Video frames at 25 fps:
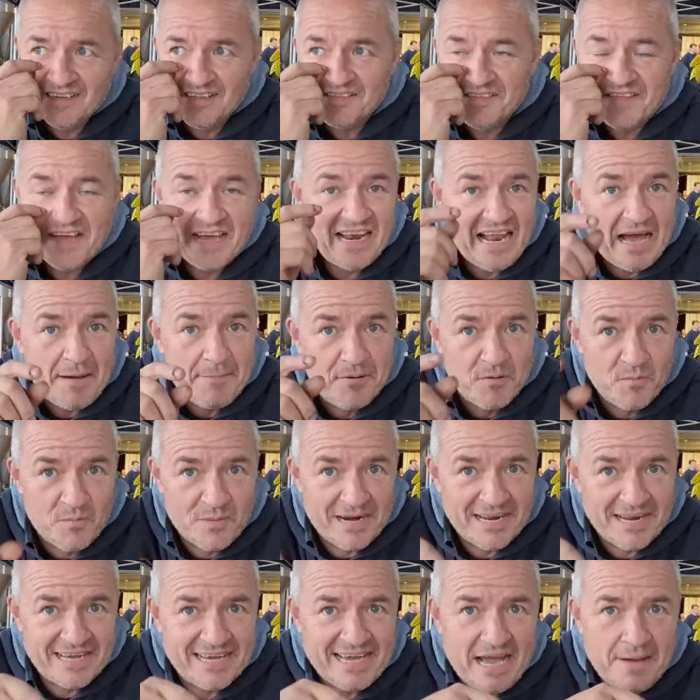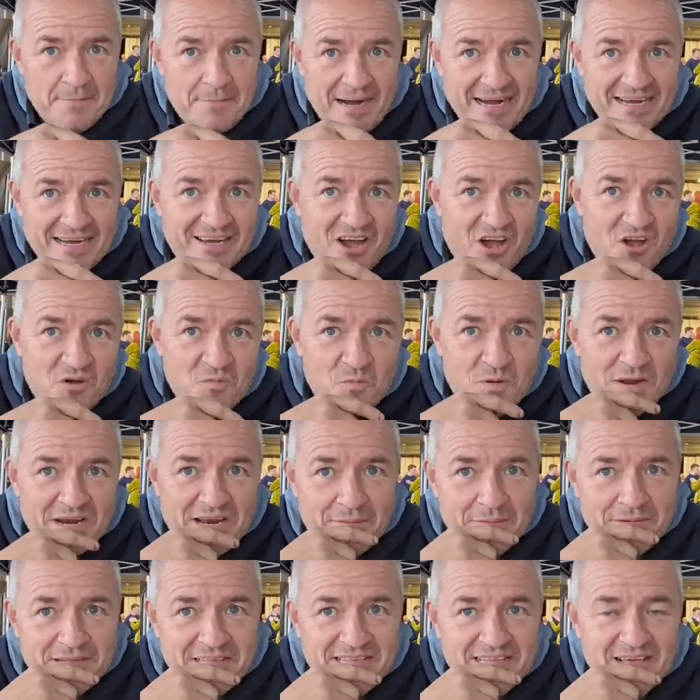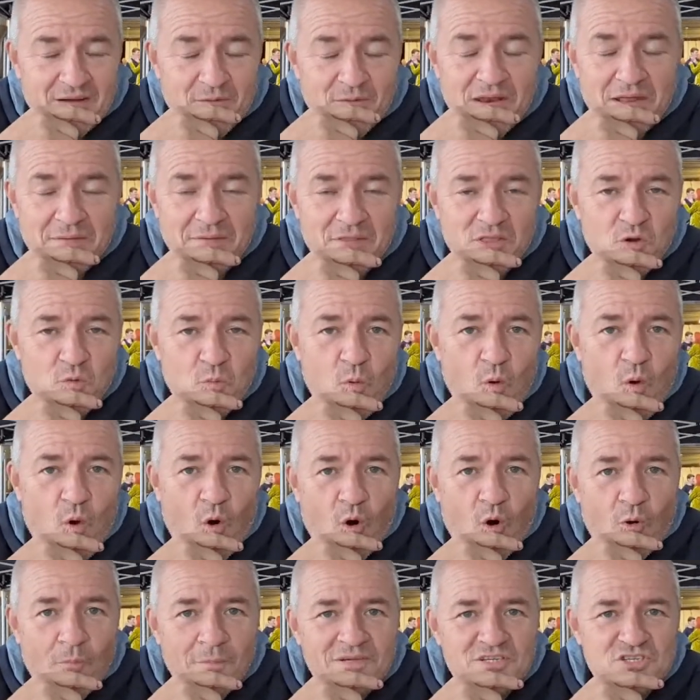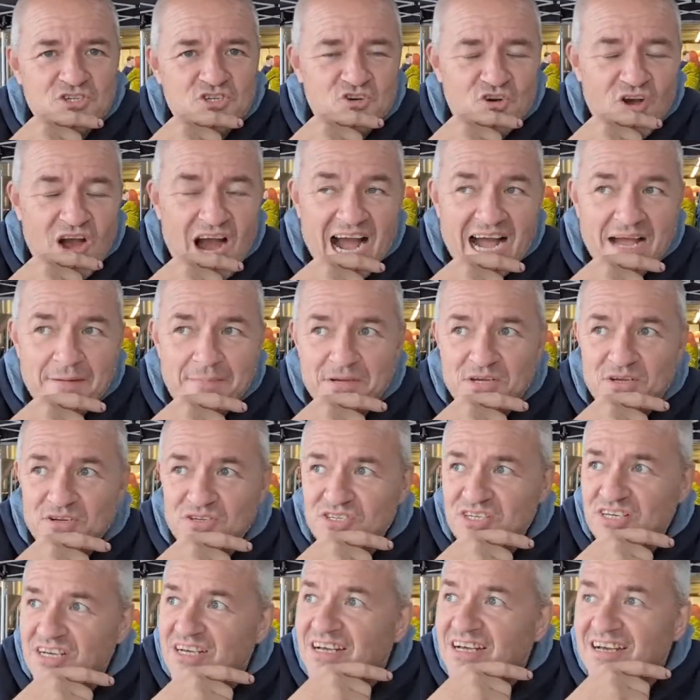they'll happen when I get back home, when I'm in the warm and dry, because